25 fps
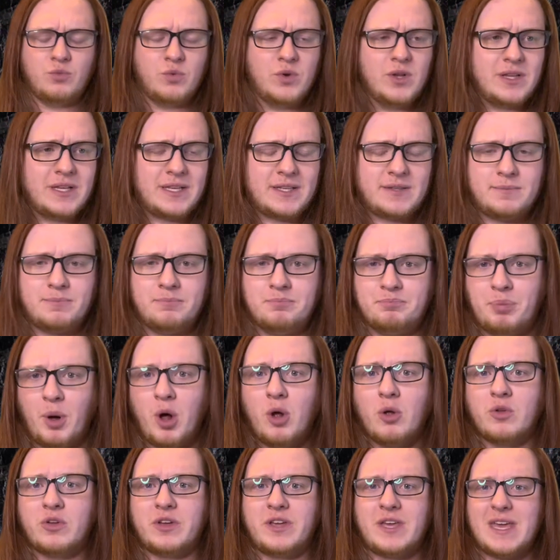really
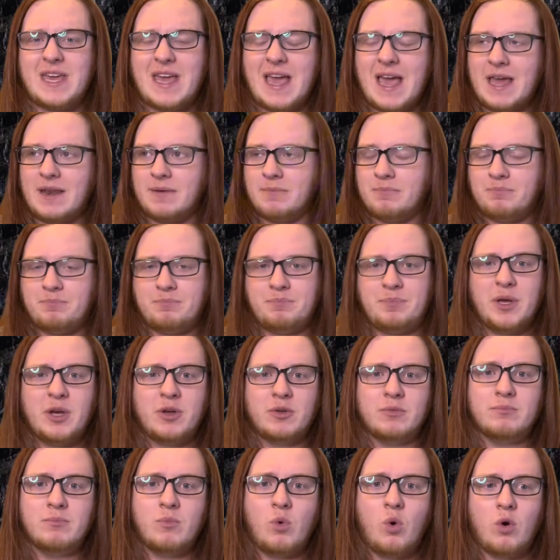bulky, and
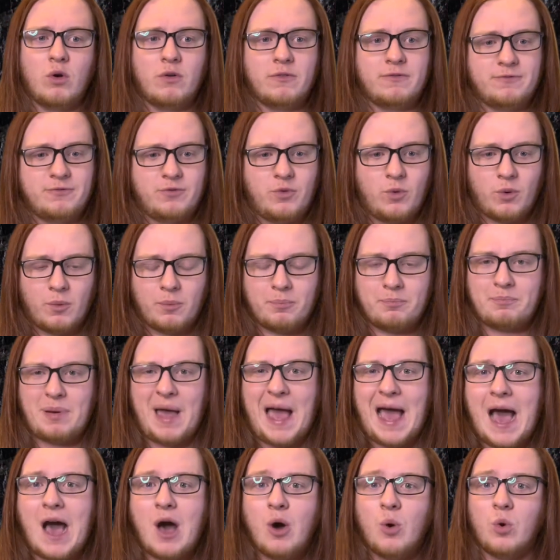built more for
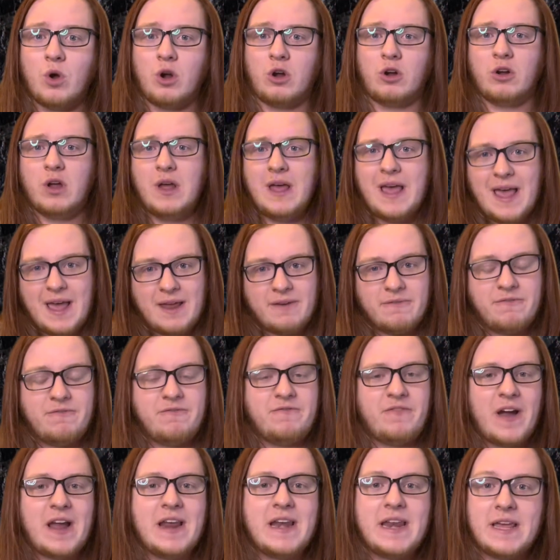power and
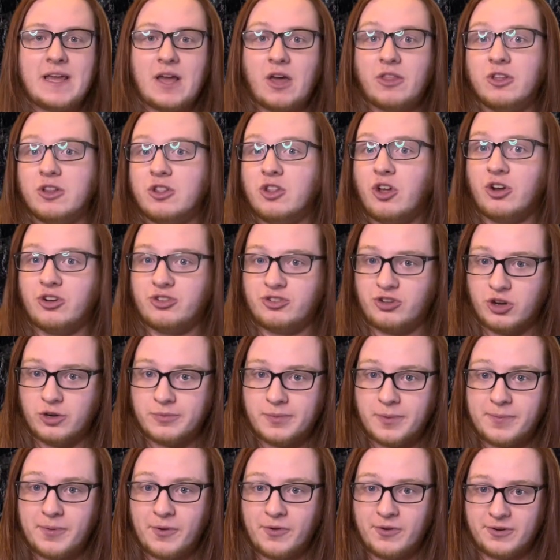fighting other large
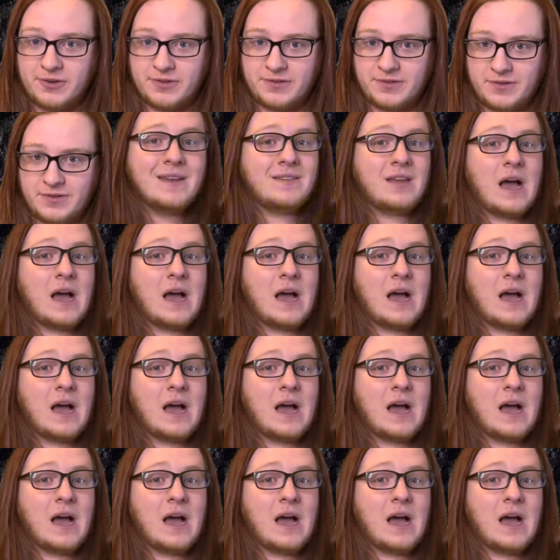herbivores.